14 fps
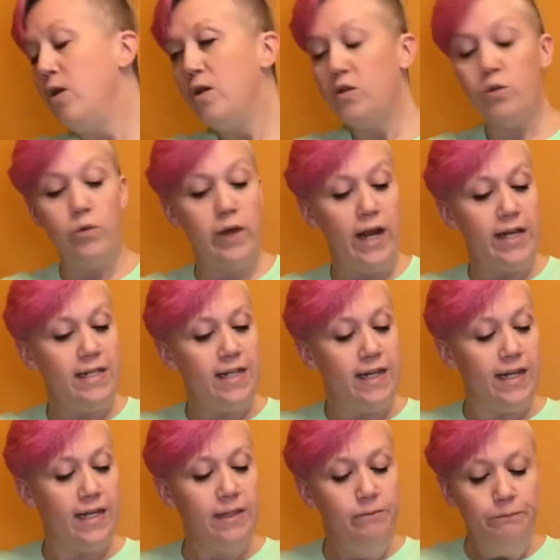So what I
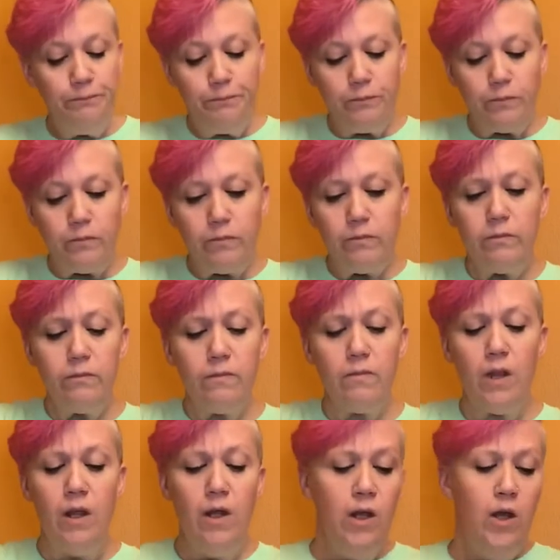did
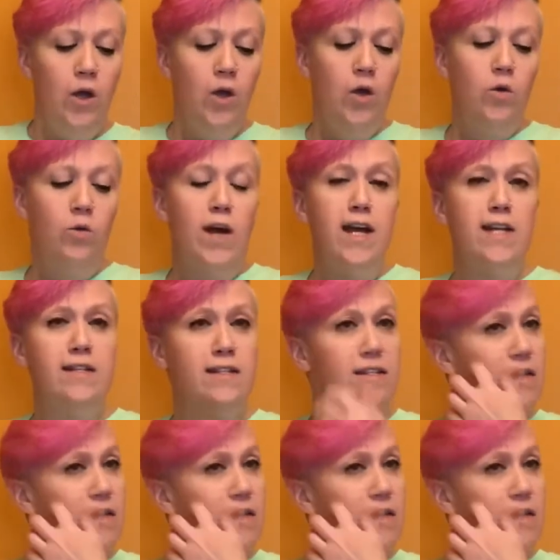was,